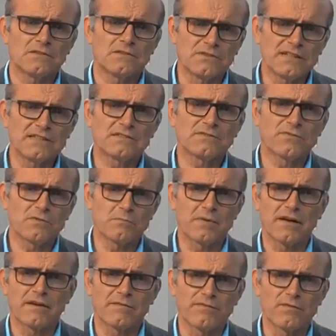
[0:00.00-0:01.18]
the reason for
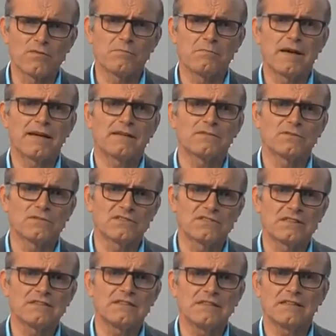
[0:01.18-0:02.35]
bringing food back into the
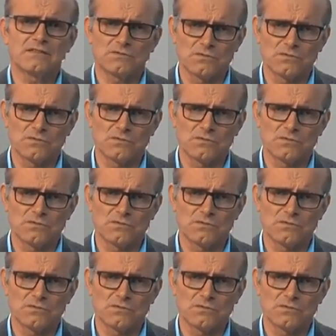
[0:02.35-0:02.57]
city is